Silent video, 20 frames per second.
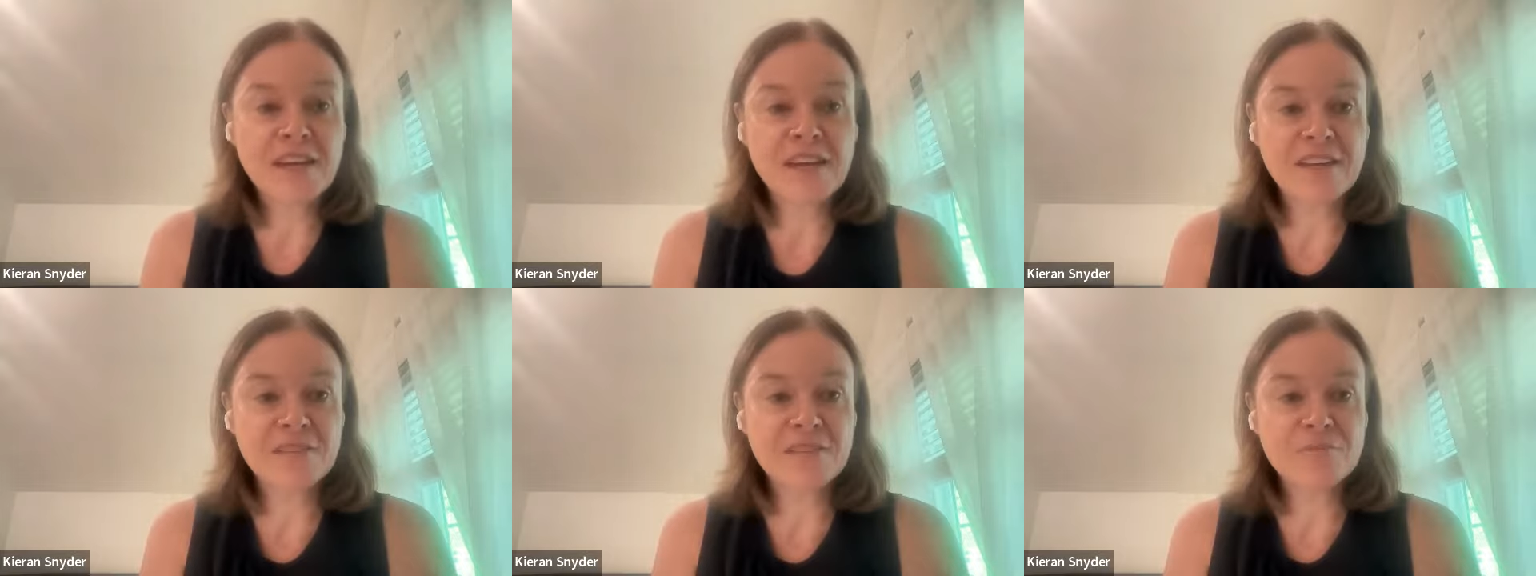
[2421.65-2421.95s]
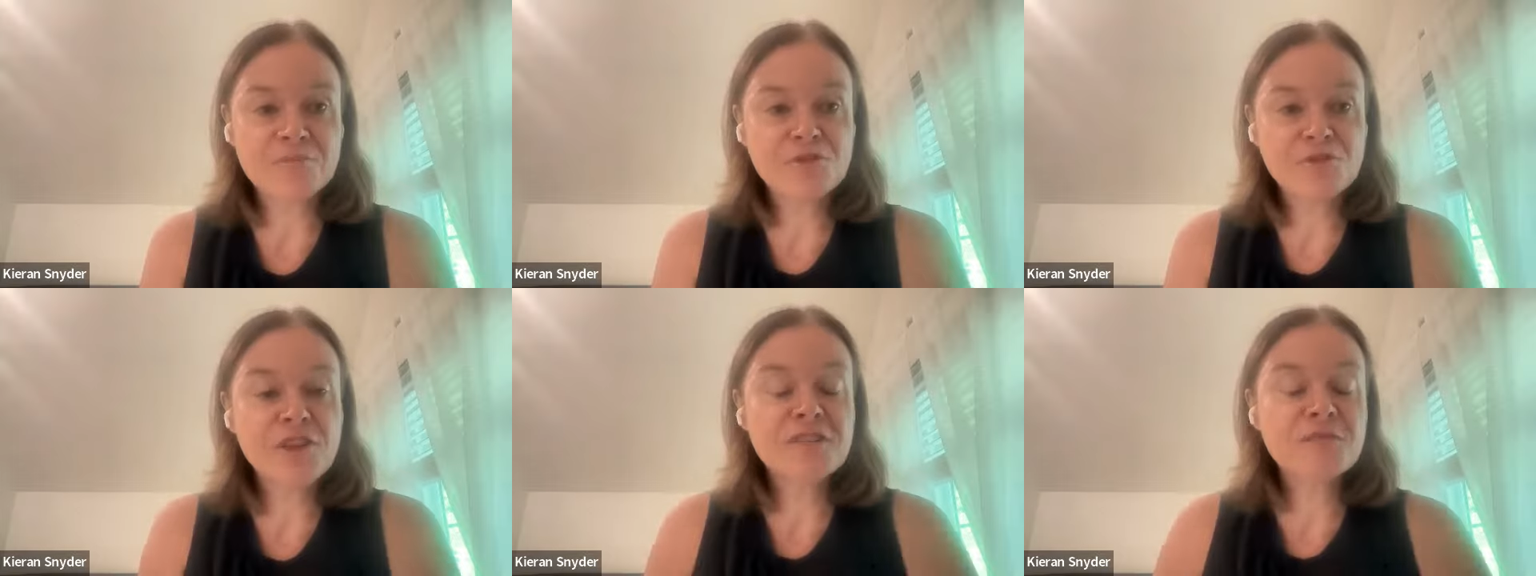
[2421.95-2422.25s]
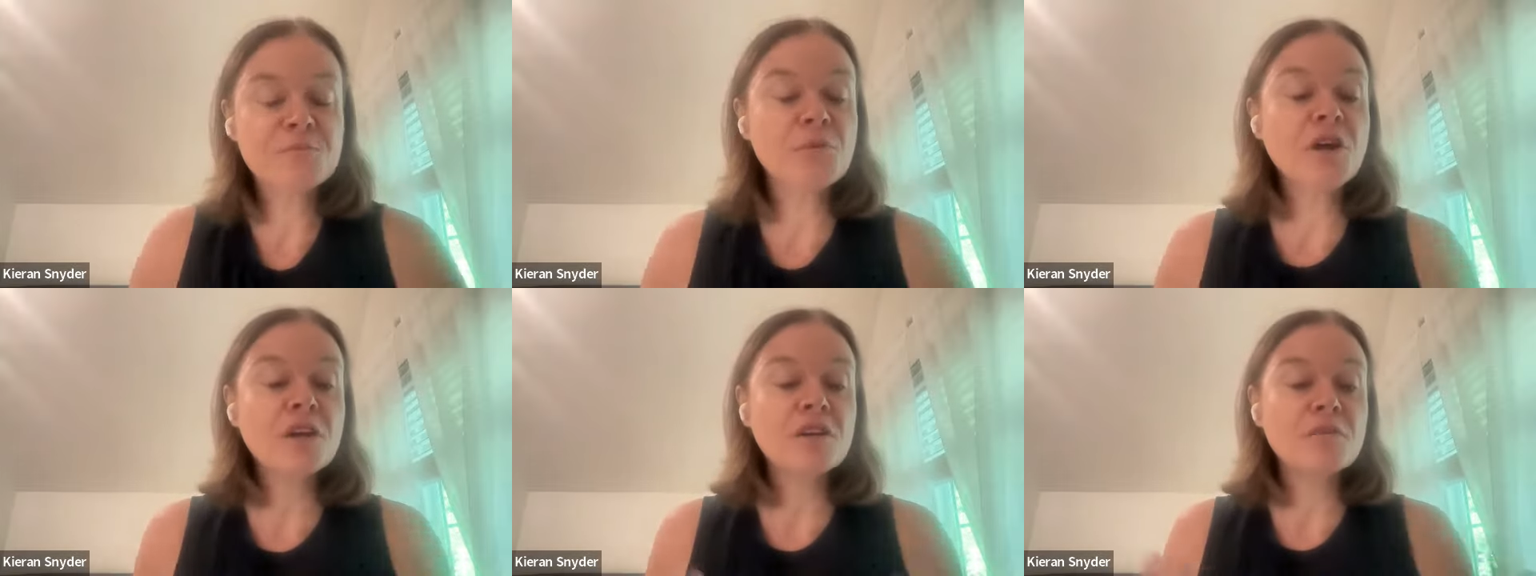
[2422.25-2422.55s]
can. So
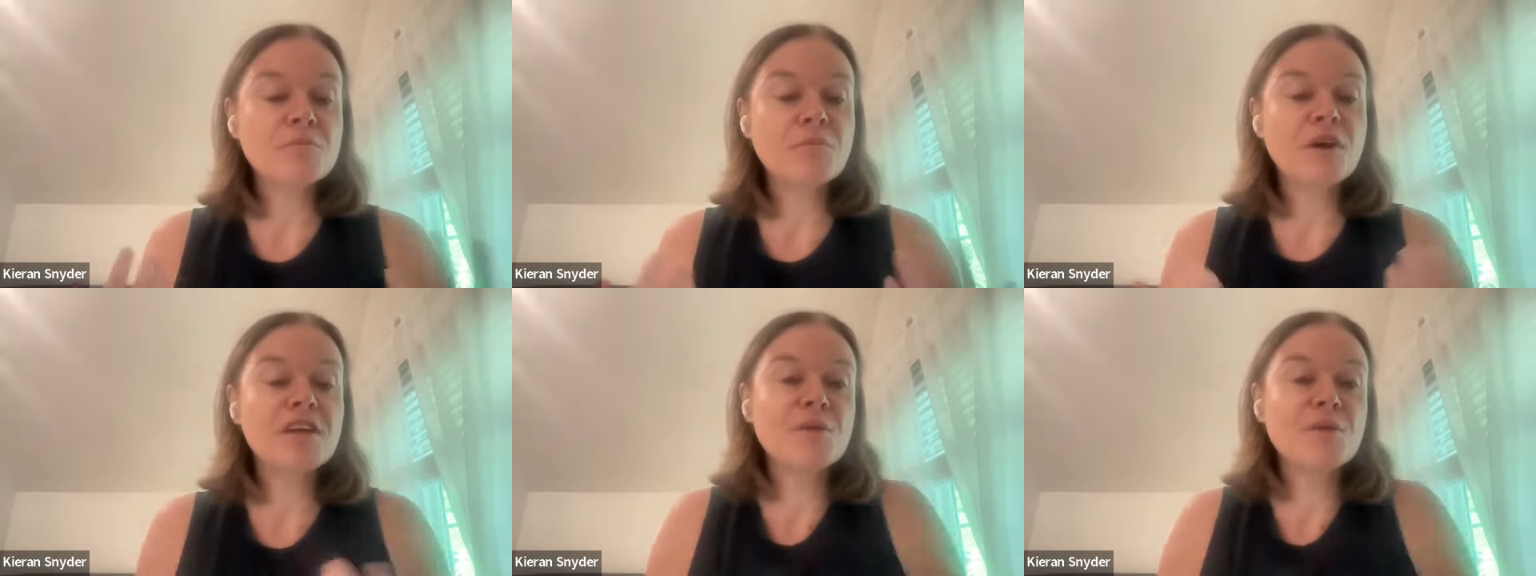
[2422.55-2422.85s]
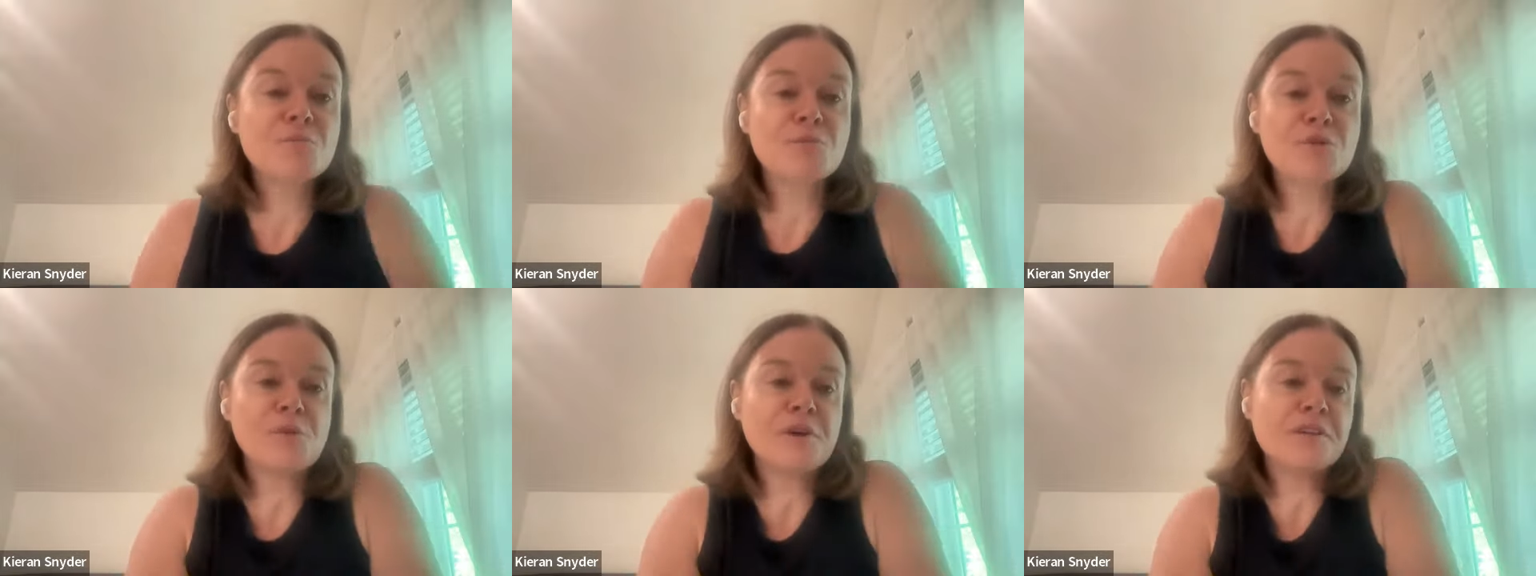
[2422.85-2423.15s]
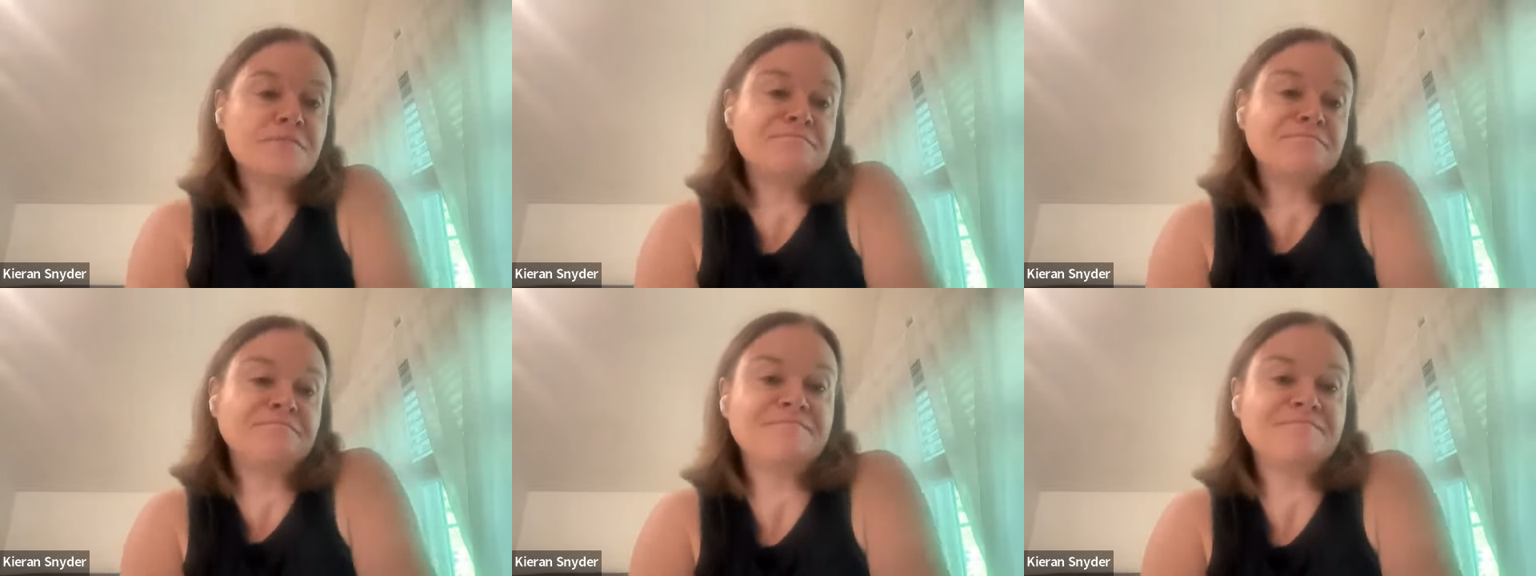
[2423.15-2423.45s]
that's my, my number
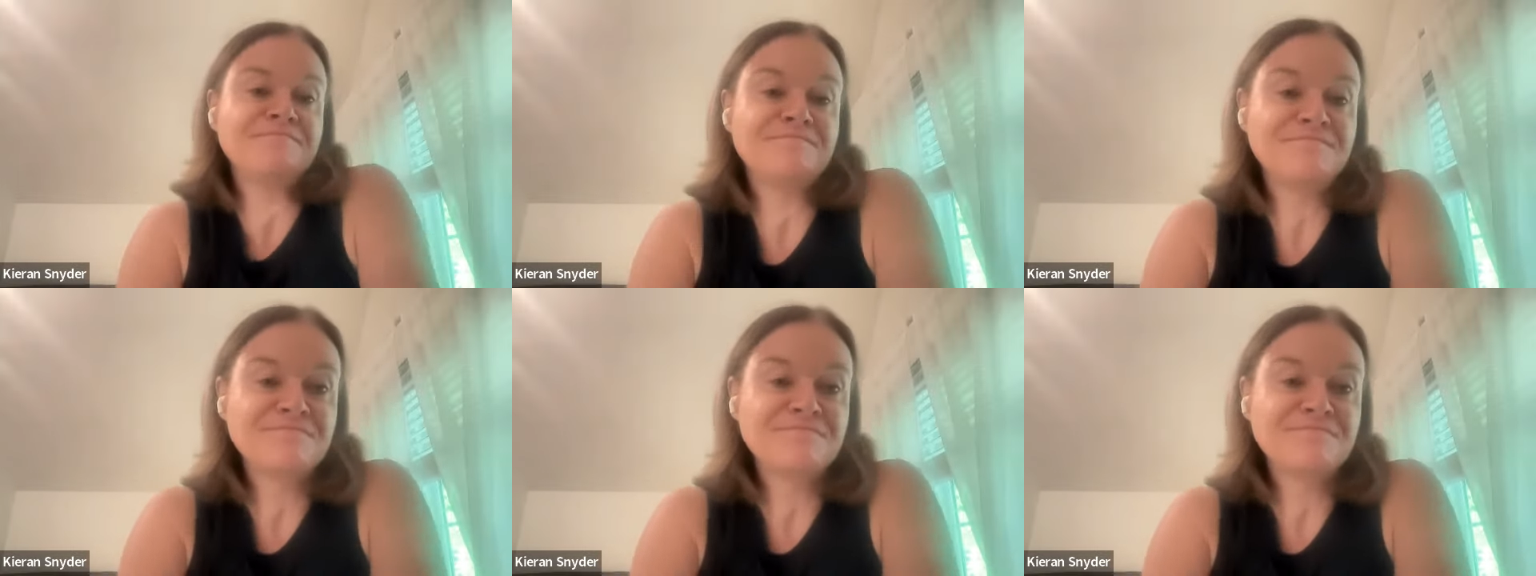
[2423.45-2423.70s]
one.